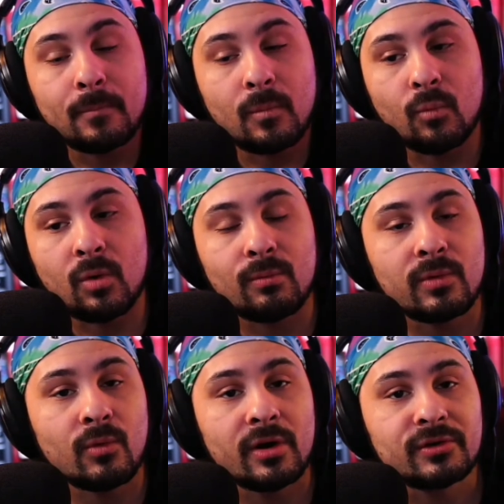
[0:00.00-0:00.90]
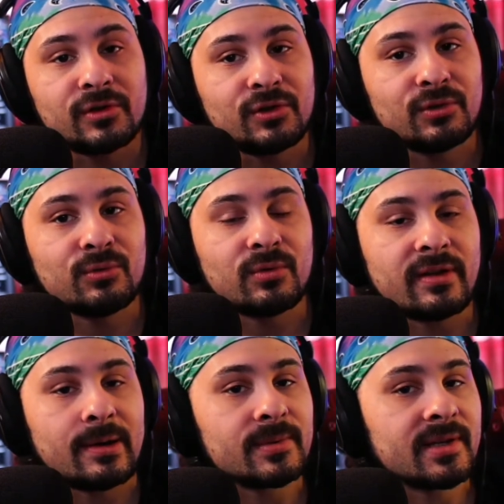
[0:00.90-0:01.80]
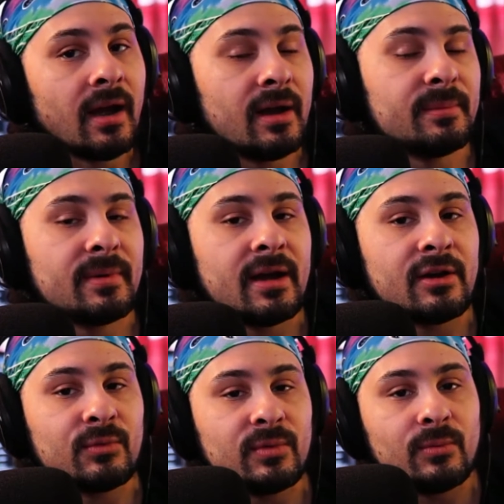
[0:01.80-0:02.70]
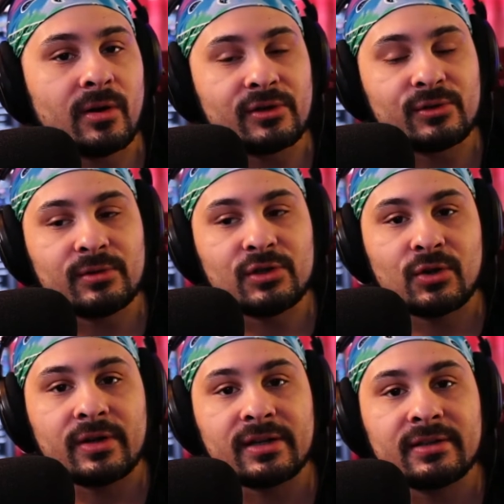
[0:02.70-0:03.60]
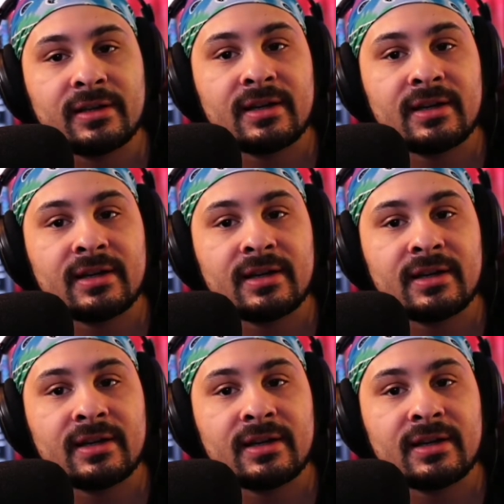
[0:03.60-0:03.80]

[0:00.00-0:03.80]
what we want to do with our time. How do we want to enjoy it?